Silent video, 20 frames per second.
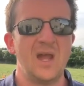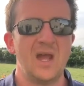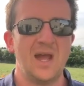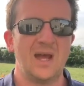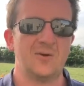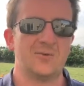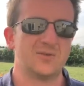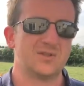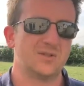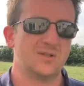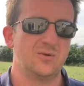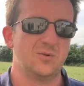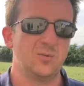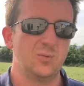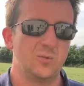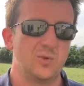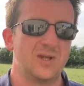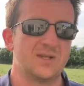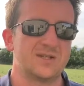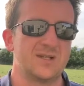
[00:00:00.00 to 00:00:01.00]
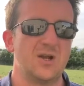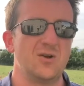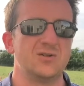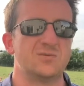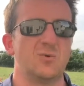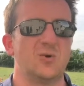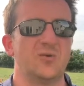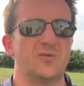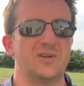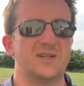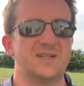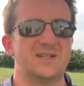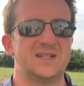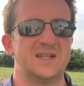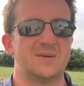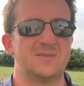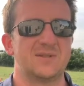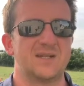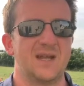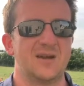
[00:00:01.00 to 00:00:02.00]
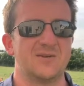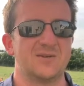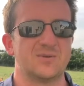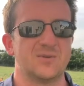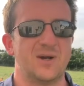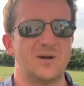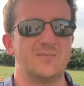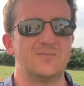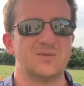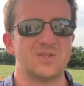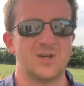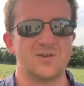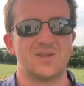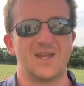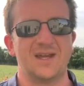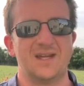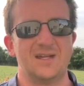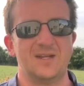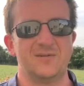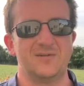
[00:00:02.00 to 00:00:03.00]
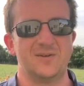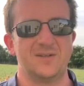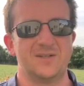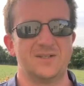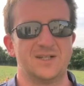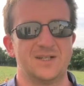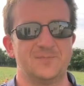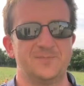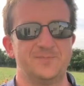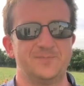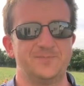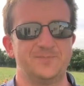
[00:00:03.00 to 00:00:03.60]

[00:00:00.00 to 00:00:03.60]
and also there's loads more of these tips there as well. So thank you for your time.